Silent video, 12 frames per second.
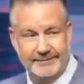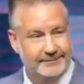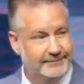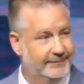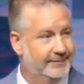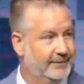I'm
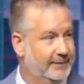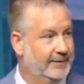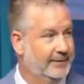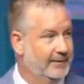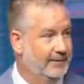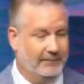
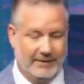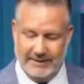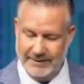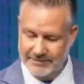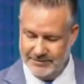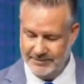
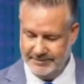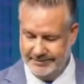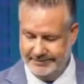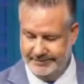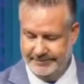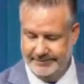like, yes, sir.
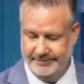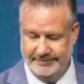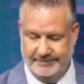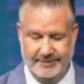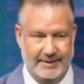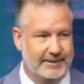
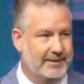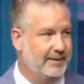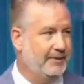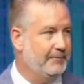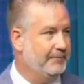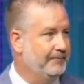Well, I need
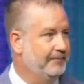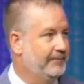help.